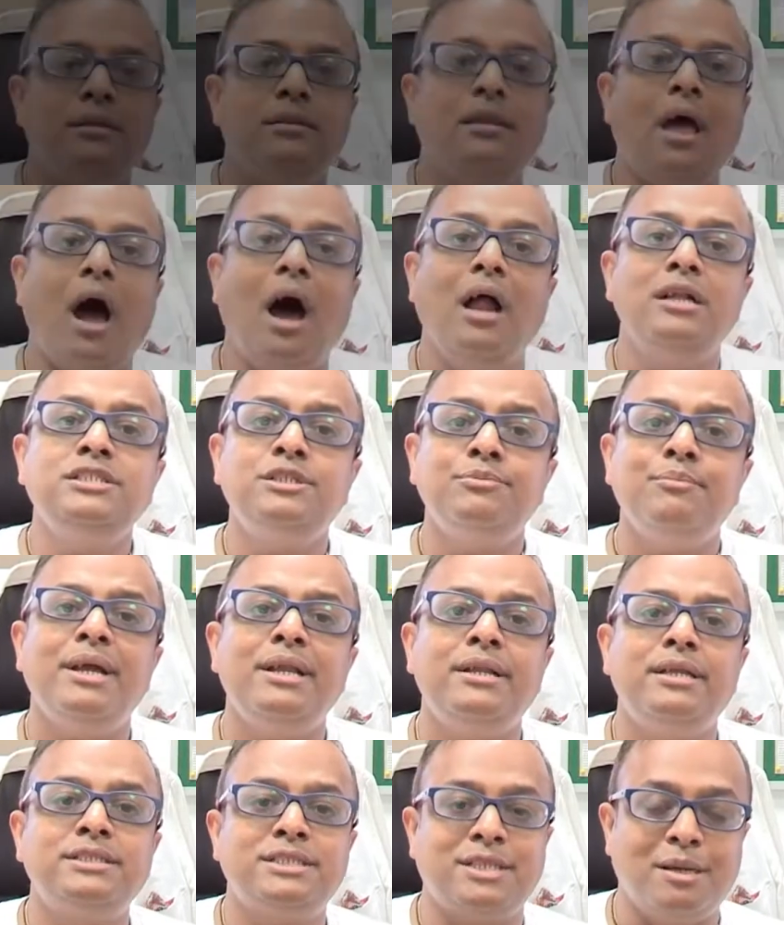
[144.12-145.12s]
The
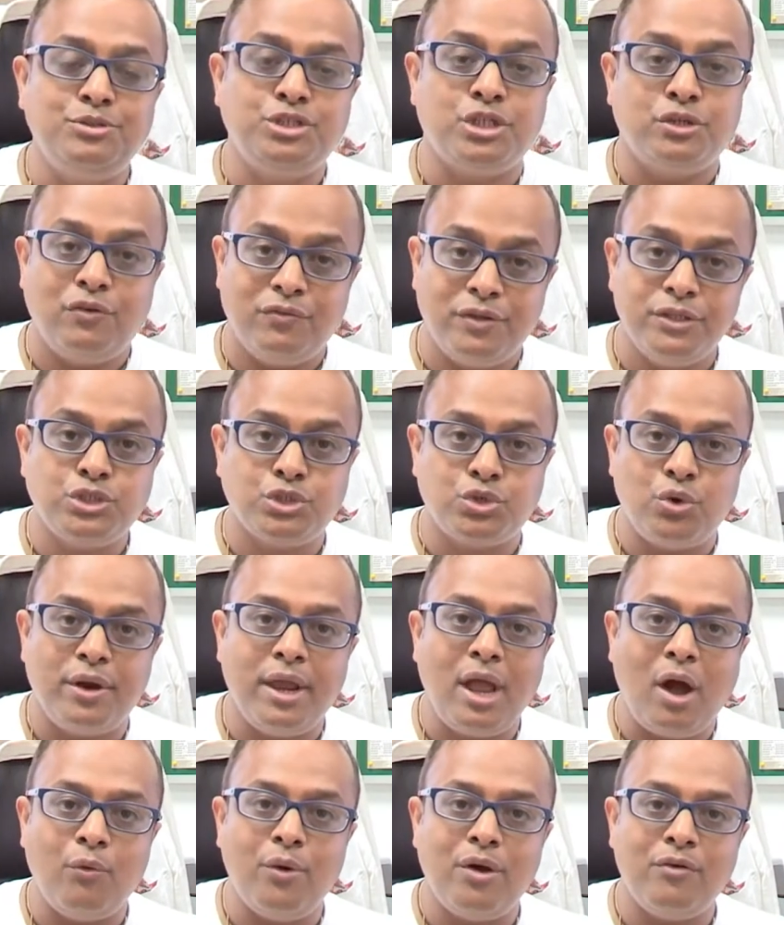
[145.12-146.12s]
ultimate deception of the
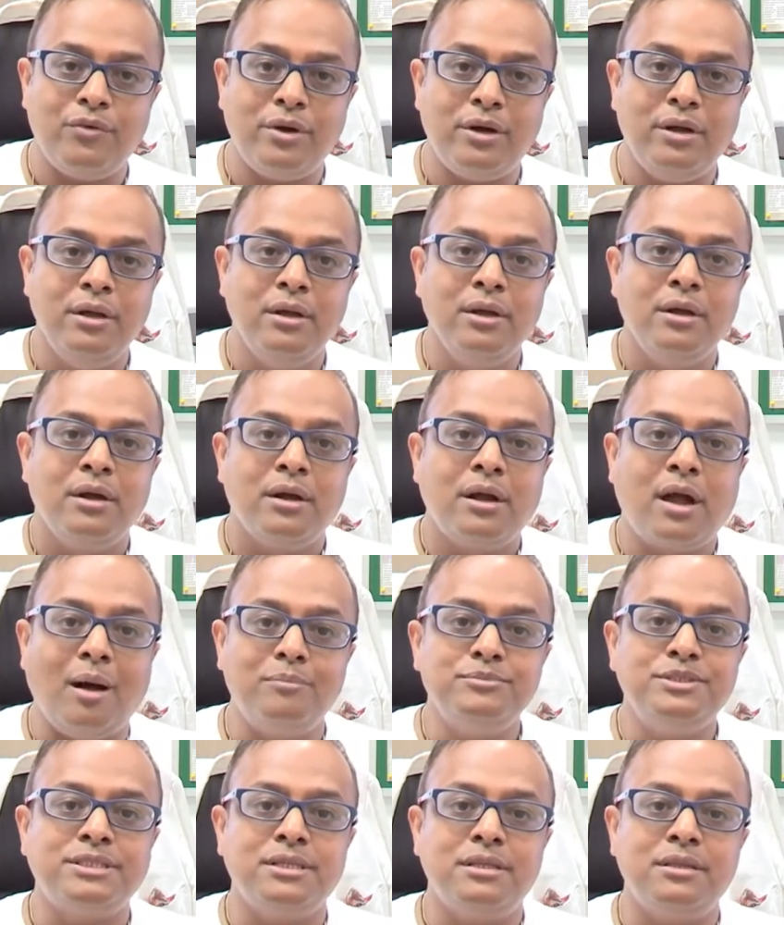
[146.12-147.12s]
story, however,
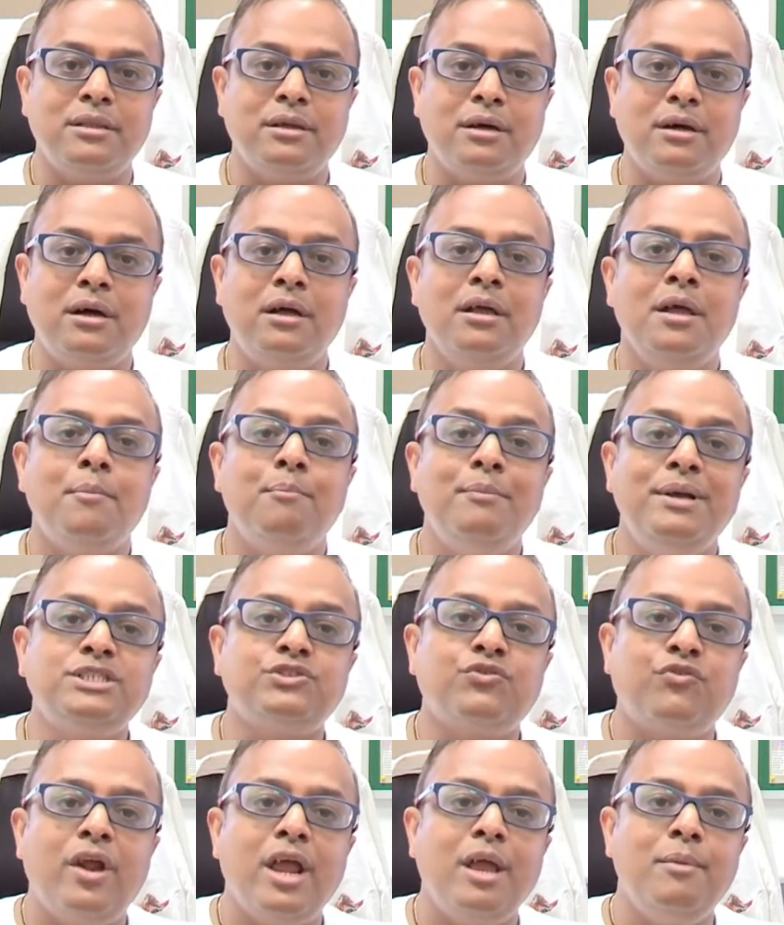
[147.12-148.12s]
comes in the
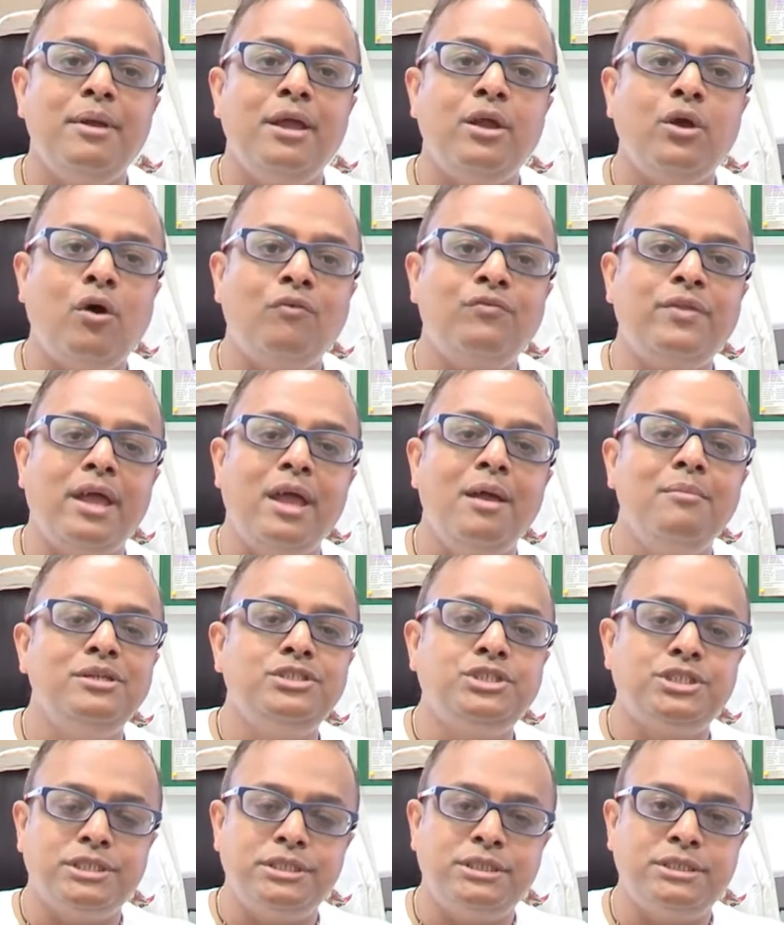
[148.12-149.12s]
misframing of the
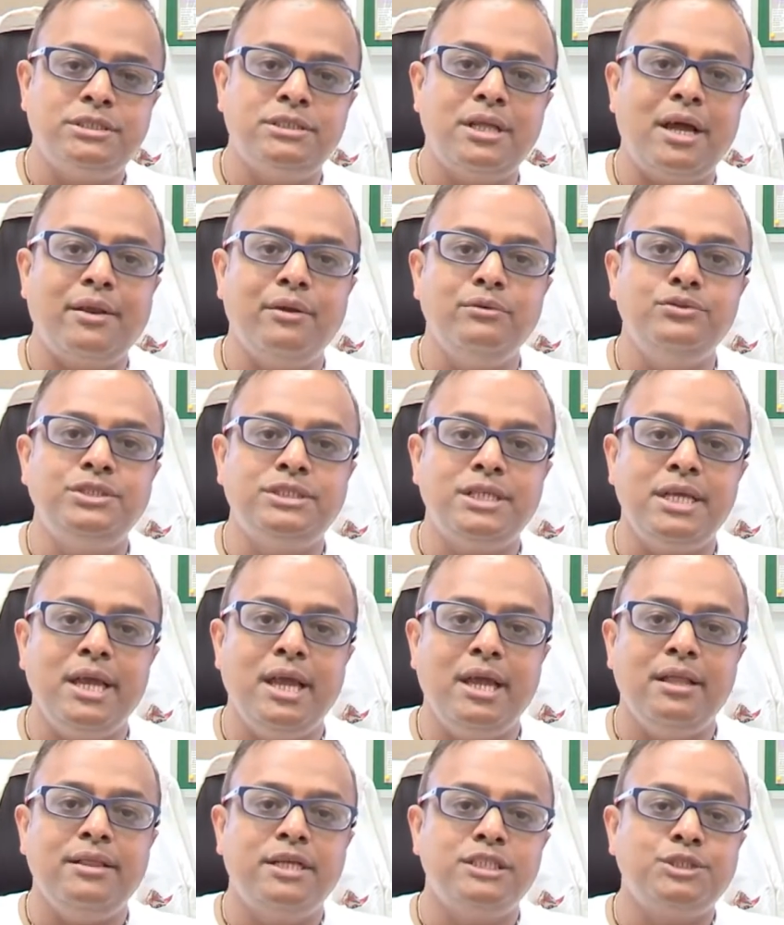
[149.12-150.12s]
images that you
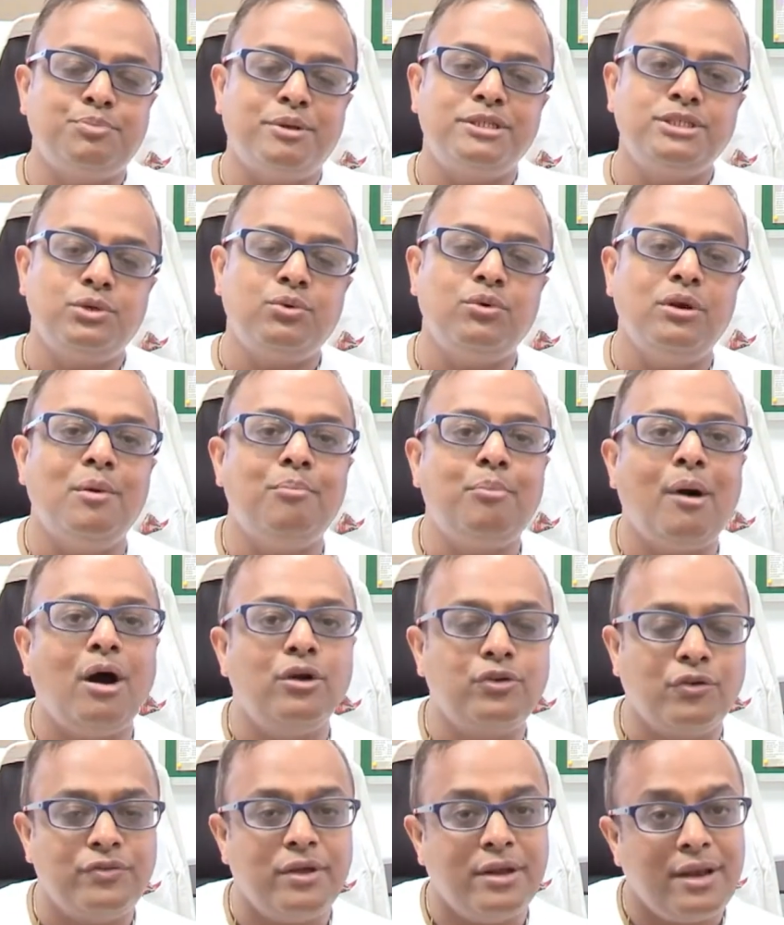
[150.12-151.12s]
see in this particular
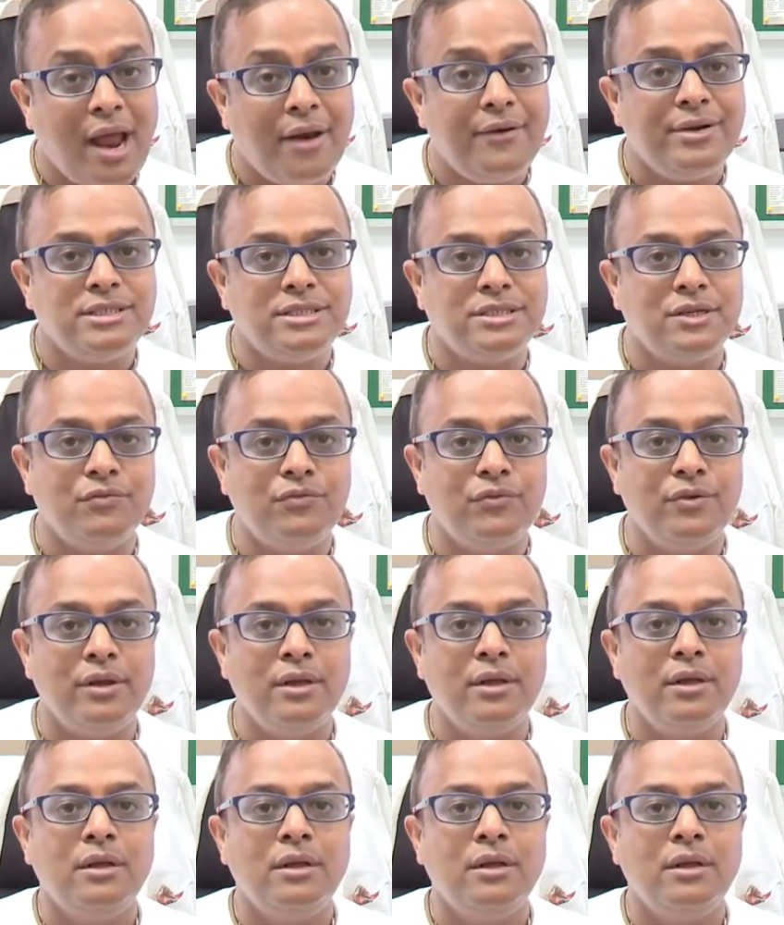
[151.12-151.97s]
part of the narrative.